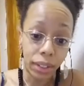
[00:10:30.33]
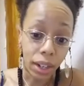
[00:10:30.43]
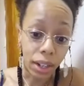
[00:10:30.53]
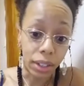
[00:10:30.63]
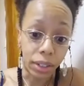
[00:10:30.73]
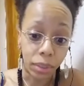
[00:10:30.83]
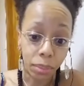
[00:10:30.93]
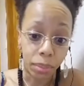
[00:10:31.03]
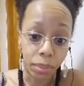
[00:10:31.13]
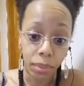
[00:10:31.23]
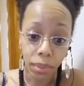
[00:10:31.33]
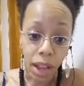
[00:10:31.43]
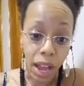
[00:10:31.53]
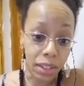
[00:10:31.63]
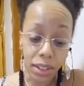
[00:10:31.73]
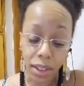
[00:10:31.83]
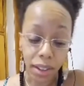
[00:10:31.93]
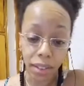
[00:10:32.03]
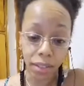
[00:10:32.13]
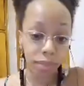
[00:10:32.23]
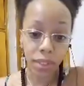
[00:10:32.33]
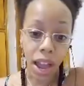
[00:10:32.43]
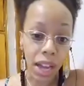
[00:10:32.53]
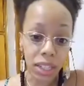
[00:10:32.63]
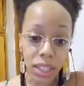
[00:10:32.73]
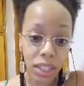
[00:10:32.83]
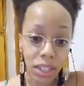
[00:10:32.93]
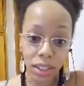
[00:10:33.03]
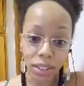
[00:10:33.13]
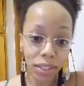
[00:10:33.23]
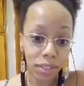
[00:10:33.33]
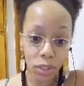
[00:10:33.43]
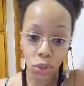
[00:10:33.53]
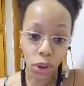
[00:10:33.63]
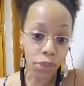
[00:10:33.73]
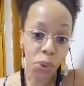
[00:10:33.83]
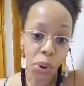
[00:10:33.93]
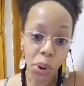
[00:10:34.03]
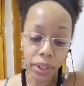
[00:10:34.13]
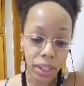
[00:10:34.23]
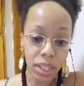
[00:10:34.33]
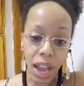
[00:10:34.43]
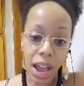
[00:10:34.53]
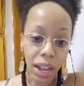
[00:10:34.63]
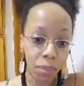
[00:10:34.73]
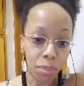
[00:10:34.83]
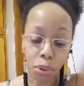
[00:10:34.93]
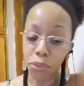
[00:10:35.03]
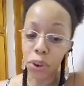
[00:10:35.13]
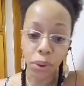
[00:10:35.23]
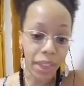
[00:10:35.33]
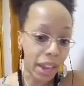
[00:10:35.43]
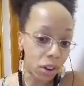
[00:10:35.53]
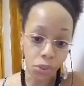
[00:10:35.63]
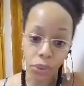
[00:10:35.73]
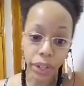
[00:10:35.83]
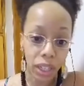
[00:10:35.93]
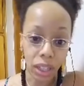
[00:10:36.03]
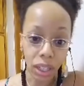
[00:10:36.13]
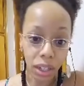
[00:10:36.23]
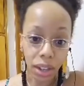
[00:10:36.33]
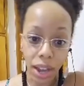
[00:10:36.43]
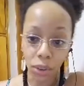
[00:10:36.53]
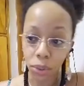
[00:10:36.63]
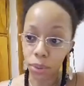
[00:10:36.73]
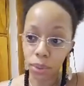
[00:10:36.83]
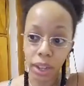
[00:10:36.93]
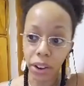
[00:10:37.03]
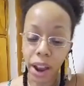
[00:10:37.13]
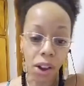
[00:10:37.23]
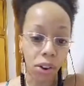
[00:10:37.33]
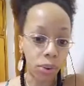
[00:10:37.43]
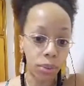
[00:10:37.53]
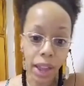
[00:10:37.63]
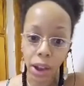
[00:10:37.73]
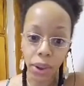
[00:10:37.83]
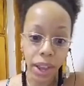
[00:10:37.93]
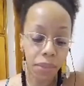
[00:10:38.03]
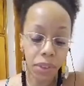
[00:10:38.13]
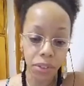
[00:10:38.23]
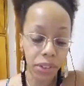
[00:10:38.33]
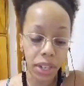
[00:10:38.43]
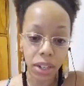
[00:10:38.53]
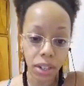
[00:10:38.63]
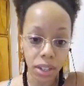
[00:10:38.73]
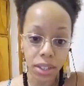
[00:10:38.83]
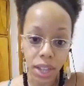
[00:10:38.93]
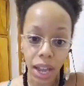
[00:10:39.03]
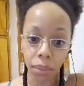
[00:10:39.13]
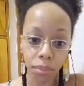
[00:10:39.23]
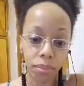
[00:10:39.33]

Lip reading: I honesty, straightforwardness, I prefer that over anything. I don't care how heavy of a hit it is. I